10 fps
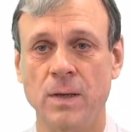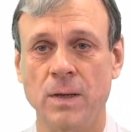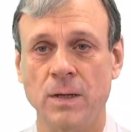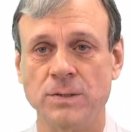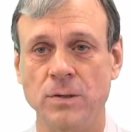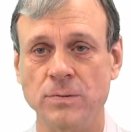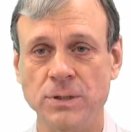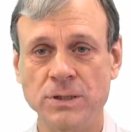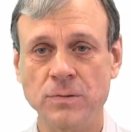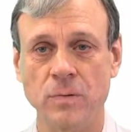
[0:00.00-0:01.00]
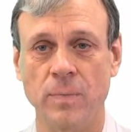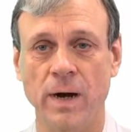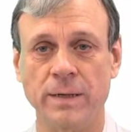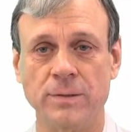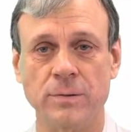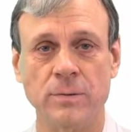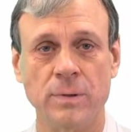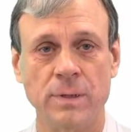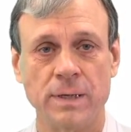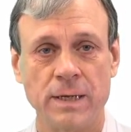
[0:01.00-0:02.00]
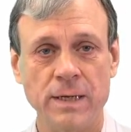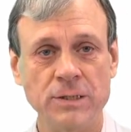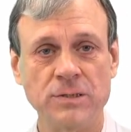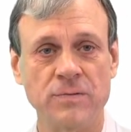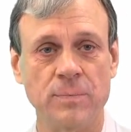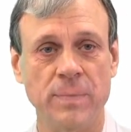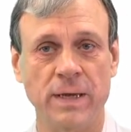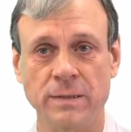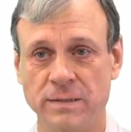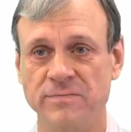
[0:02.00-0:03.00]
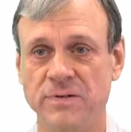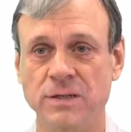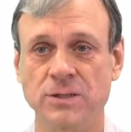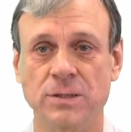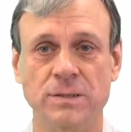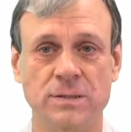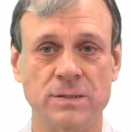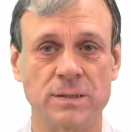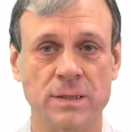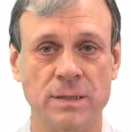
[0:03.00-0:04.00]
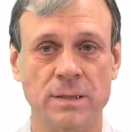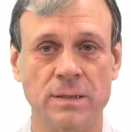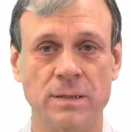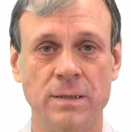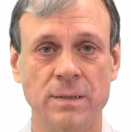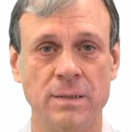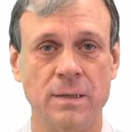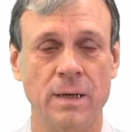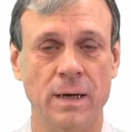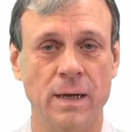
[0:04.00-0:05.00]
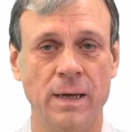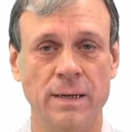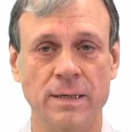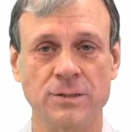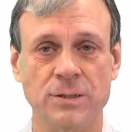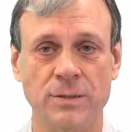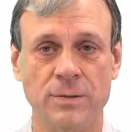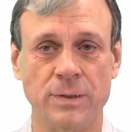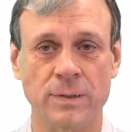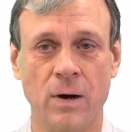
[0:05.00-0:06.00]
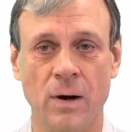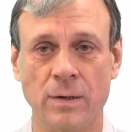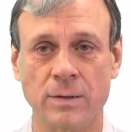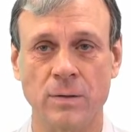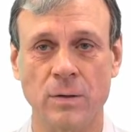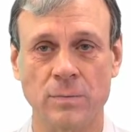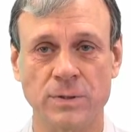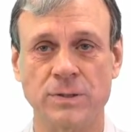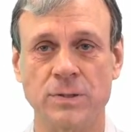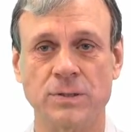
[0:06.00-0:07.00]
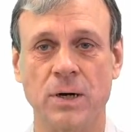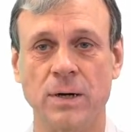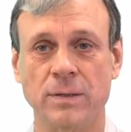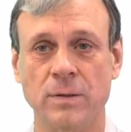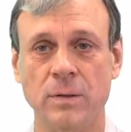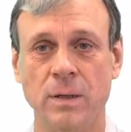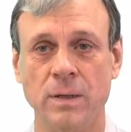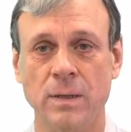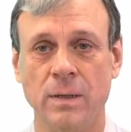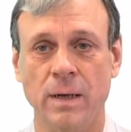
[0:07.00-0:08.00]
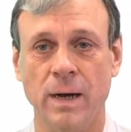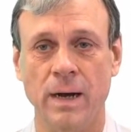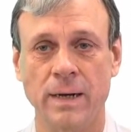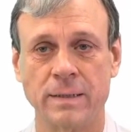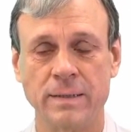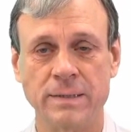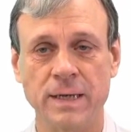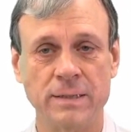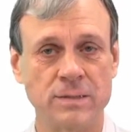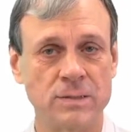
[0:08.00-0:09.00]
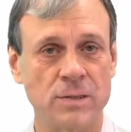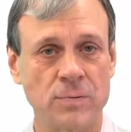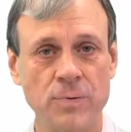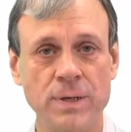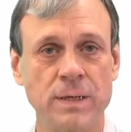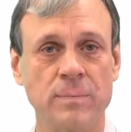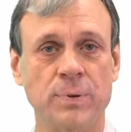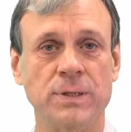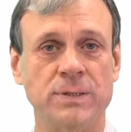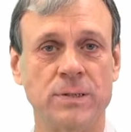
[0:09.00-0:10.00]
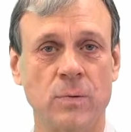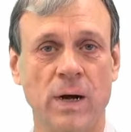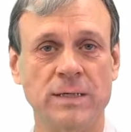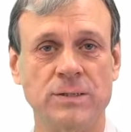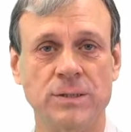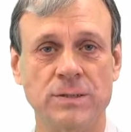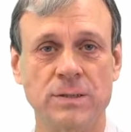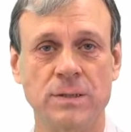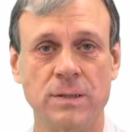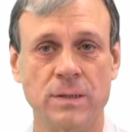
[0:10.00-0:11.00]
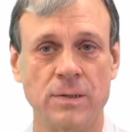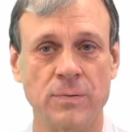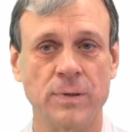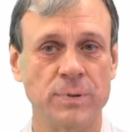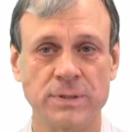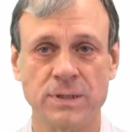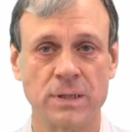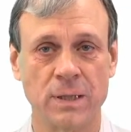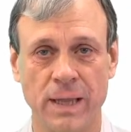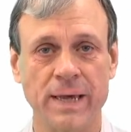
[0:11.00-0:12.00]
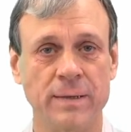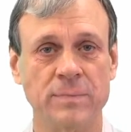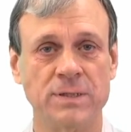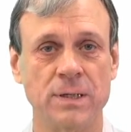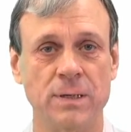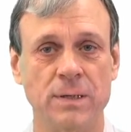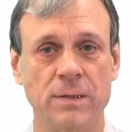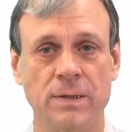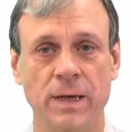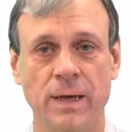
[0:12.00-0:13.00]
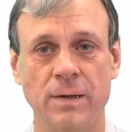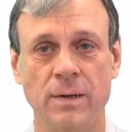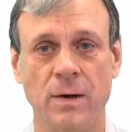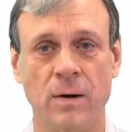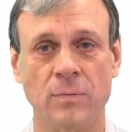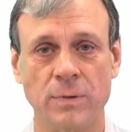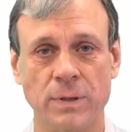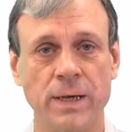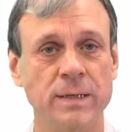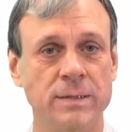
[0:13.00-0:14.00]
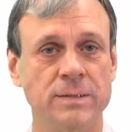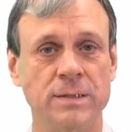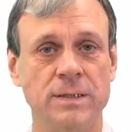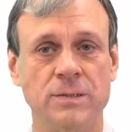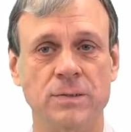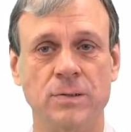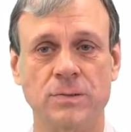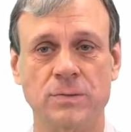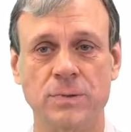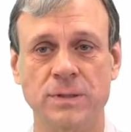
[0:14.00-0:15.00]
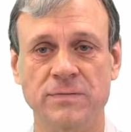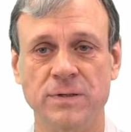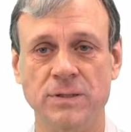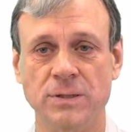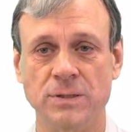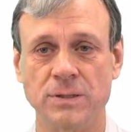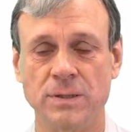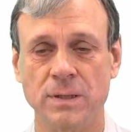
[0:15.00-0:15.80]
So just to remind you, each of the main divisions in an engineering article, a research article, contains three implicit questions, three implicit claims that are related to each of those three divisions.